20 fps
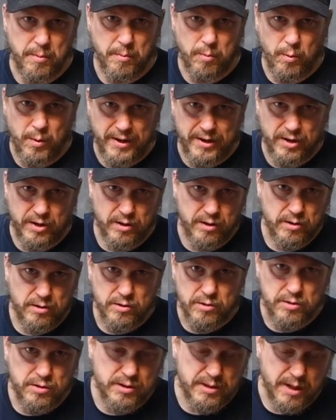winner
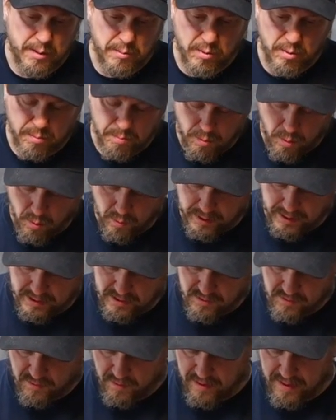double
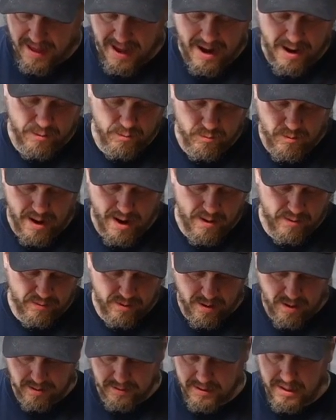points for that round,
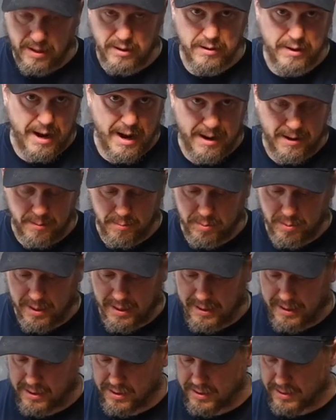and I'll tell you how to play in